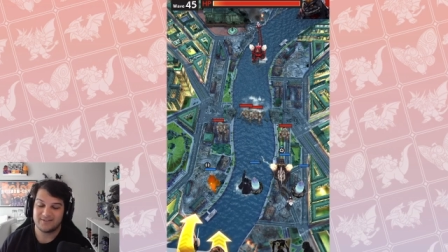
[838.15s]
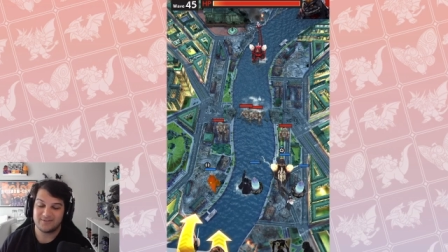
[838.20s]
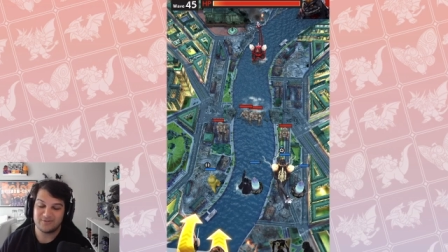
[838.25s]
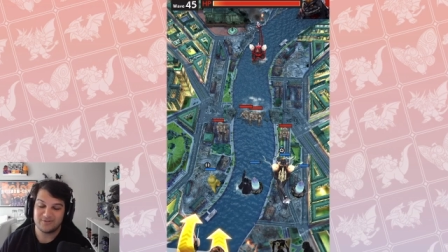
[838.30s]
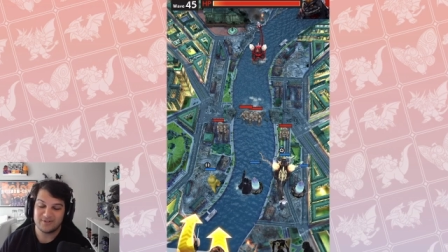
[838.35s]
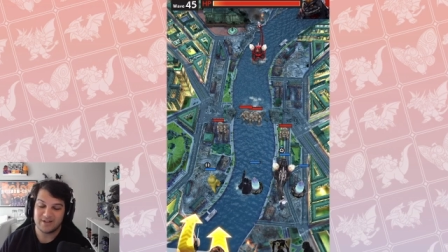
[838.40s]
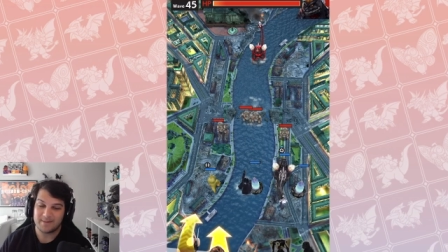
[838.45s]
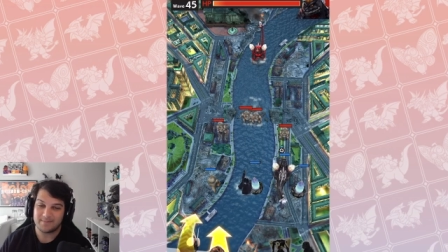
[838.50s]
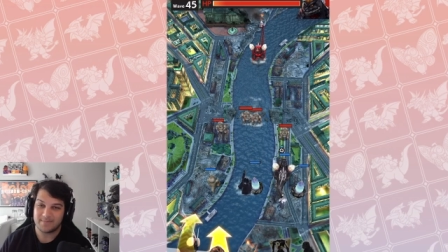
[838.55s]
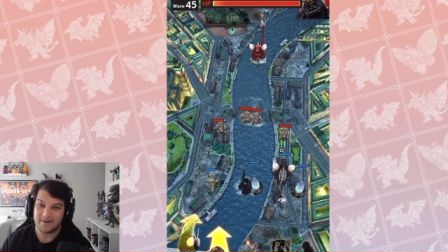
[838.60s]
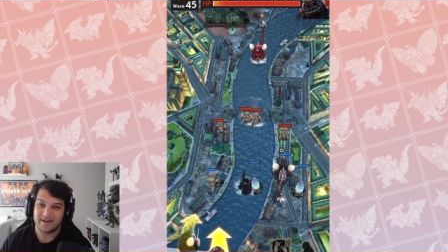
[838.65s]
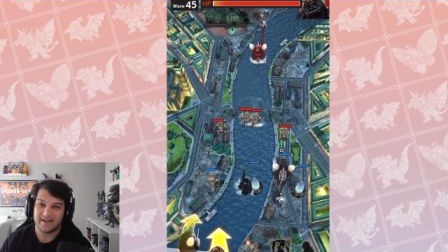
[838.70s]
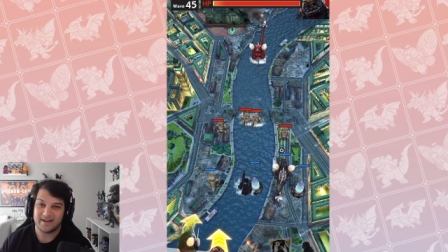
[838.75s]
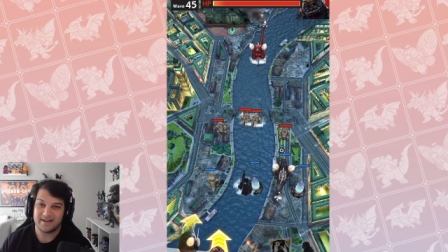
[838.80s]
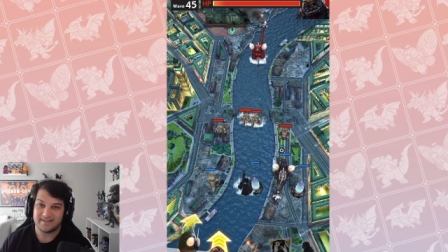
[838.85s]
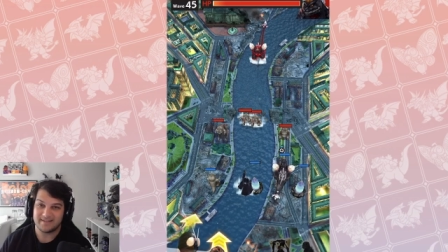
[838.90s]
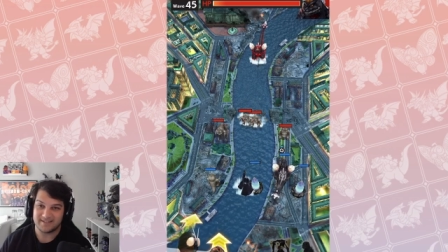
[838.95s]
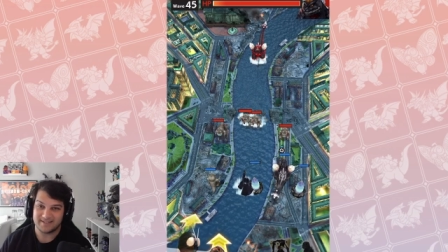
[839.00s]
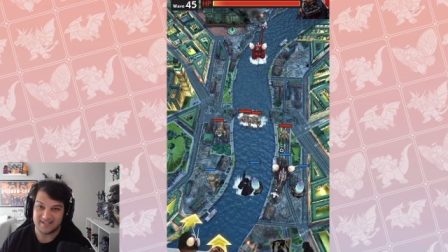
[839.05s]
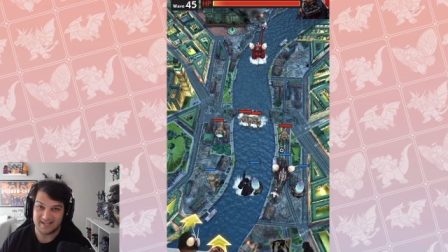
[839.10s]
do not
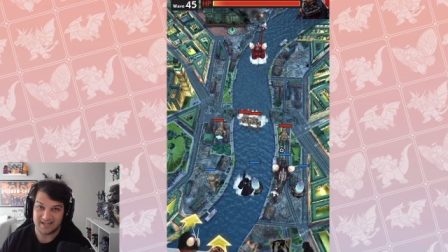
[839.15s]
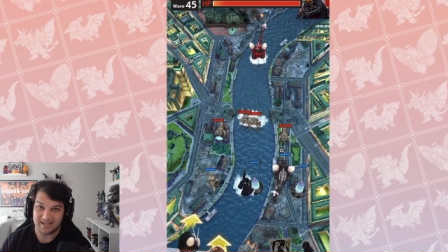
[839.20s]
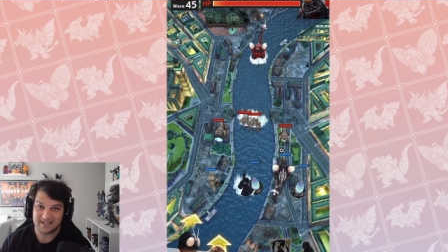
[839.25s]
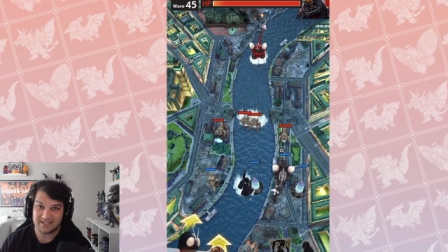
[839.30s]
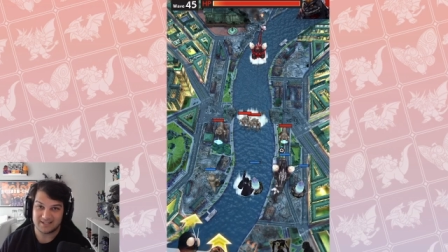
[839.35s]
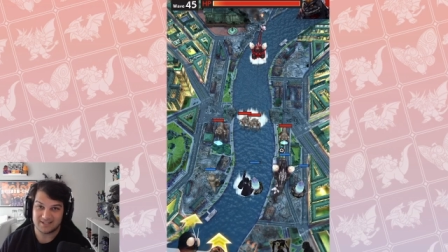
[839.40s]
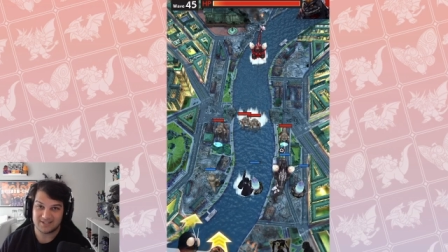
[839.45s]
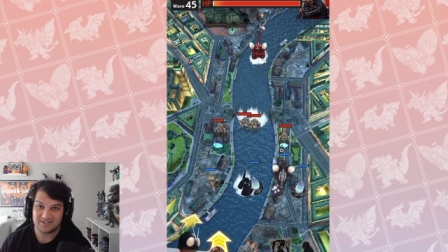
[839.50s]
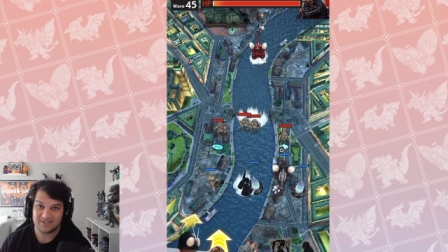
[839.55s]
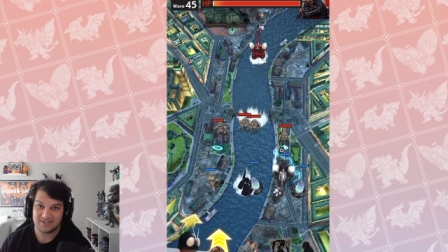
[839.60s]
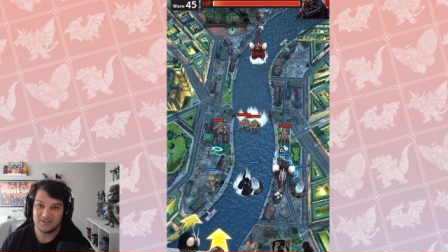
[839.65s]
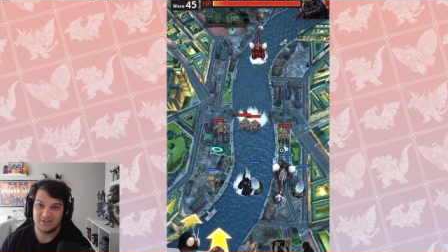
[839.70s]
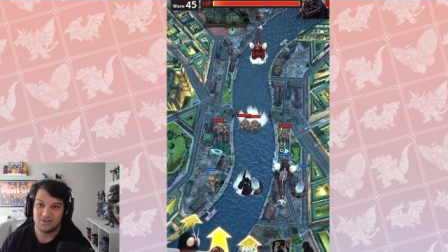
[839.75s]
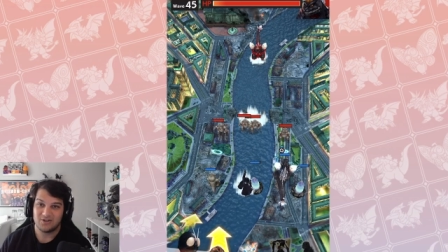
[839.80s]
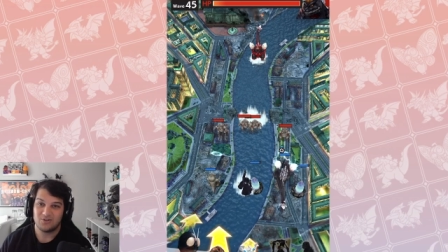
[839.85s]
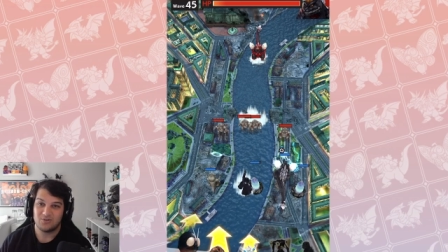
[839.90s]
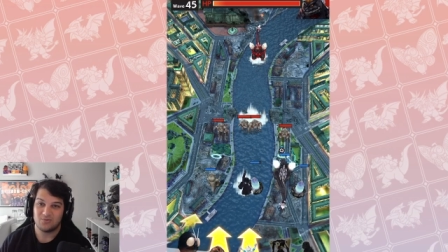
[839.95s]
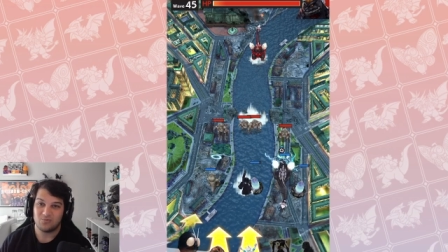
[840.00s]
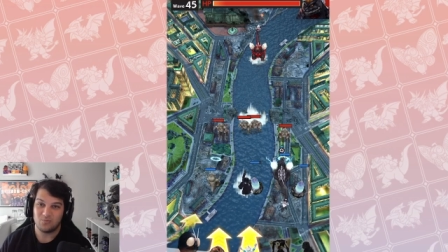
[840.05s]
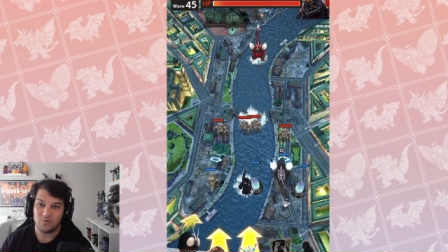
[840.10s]
buy the tickets
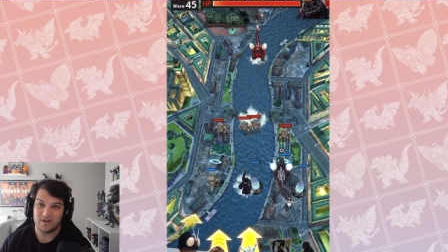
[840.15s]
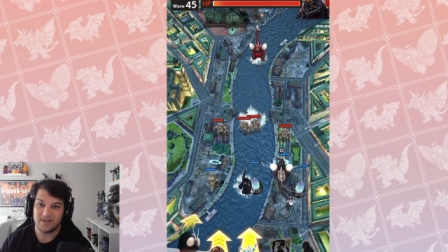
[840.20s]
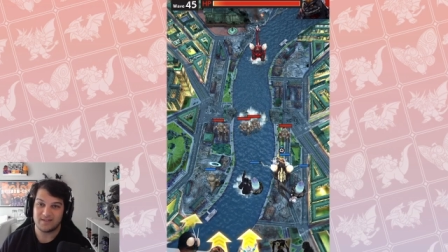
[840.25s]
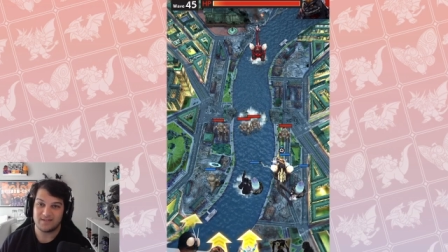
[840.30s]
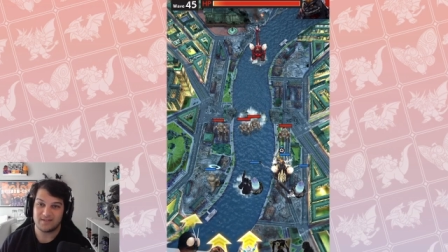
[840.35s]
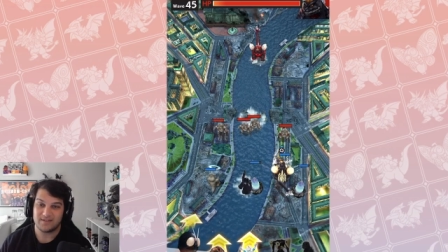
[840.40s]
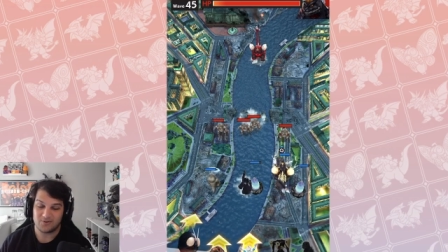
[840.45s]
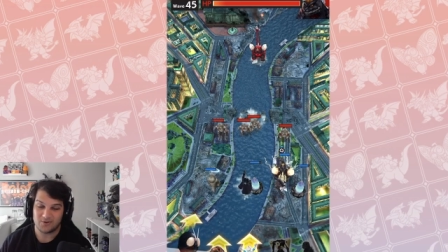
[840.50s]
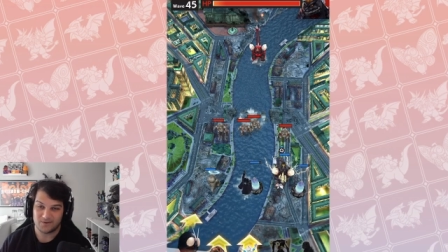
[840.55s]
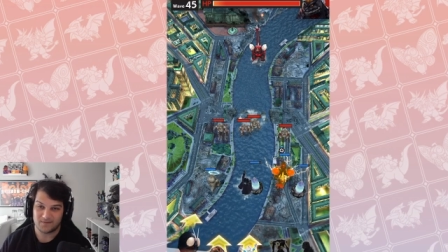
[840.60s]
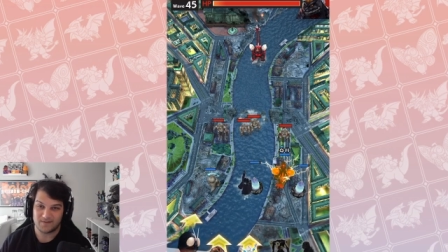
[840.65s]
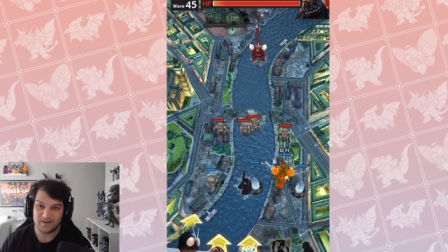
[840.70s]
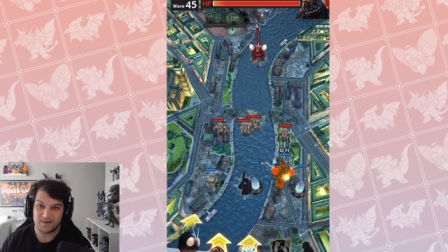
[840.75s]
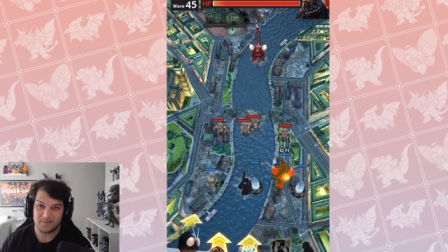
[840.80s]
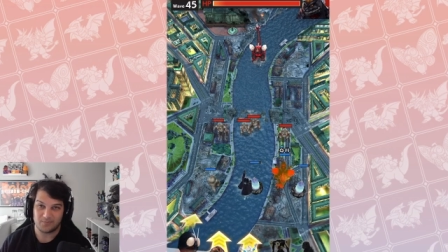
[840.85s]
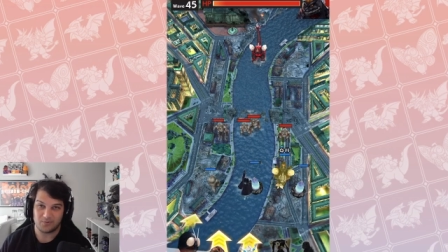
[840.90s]
with your